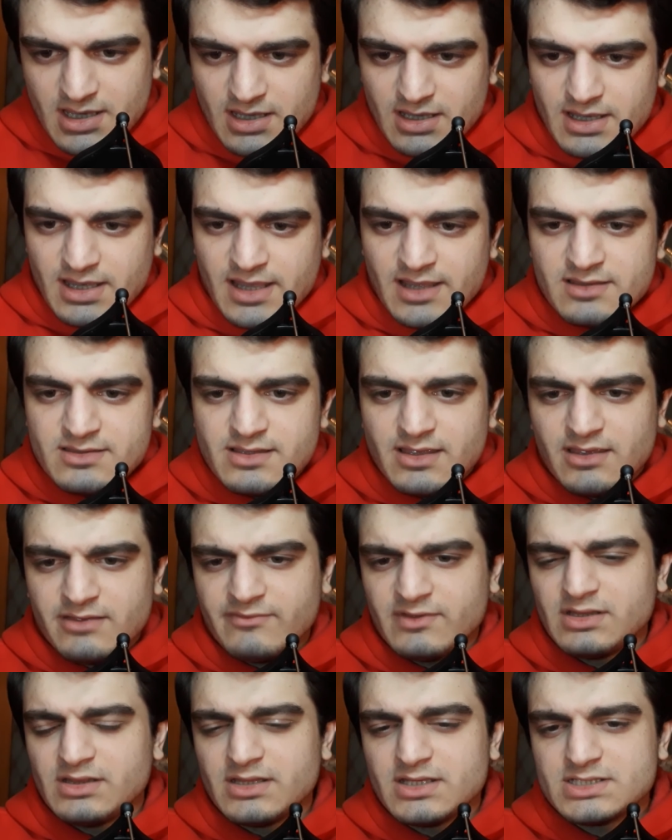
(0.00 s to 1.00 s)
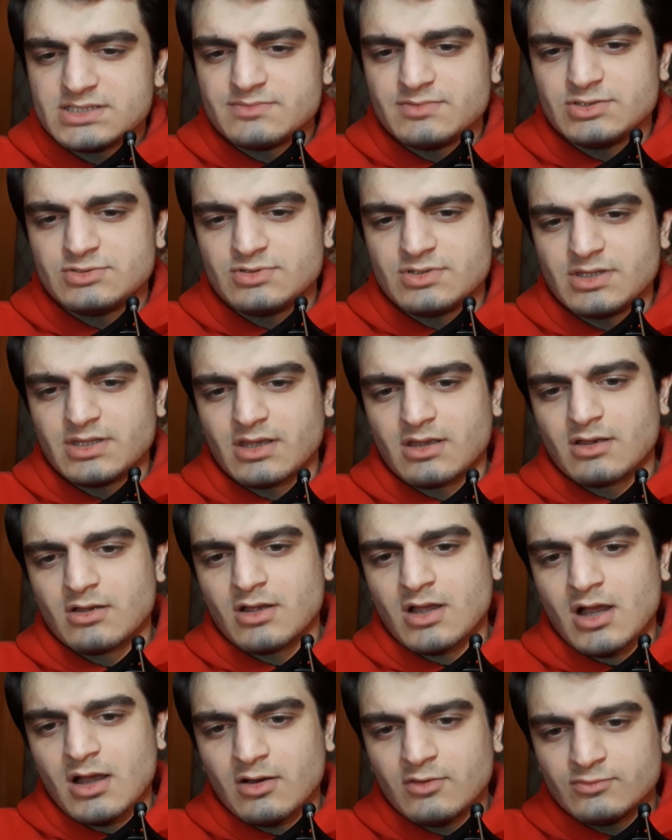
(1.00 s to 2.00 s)
and even less between the
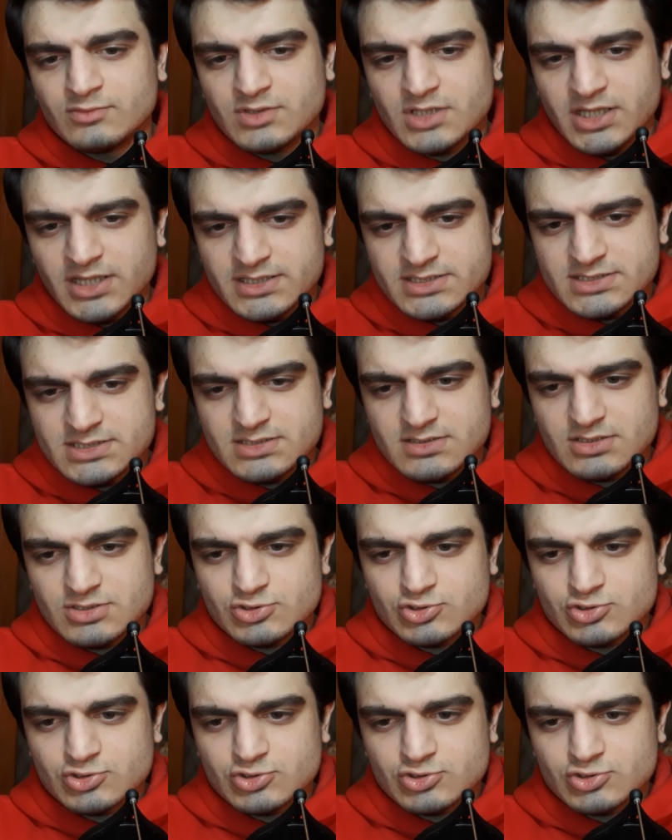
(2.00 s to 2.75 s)
countless